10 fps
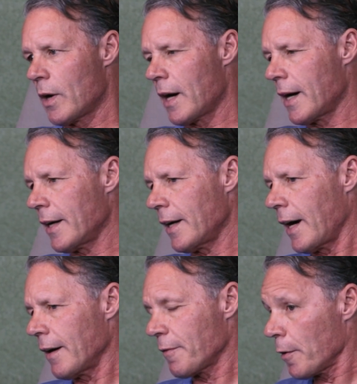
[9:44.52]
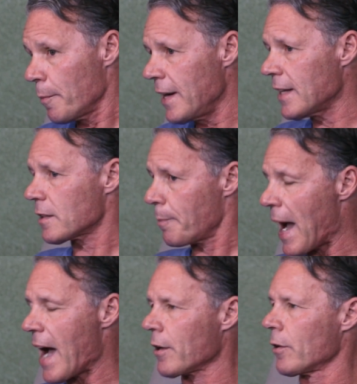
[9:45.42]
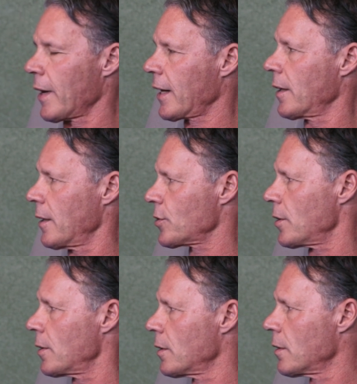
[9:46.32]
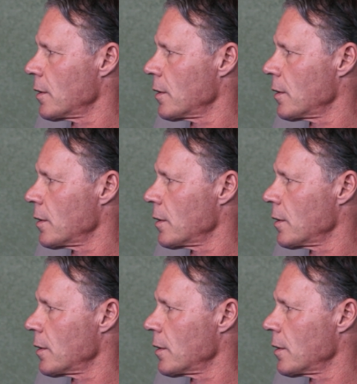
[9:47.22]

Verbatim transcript: Well, for me, it's a pattern recognition.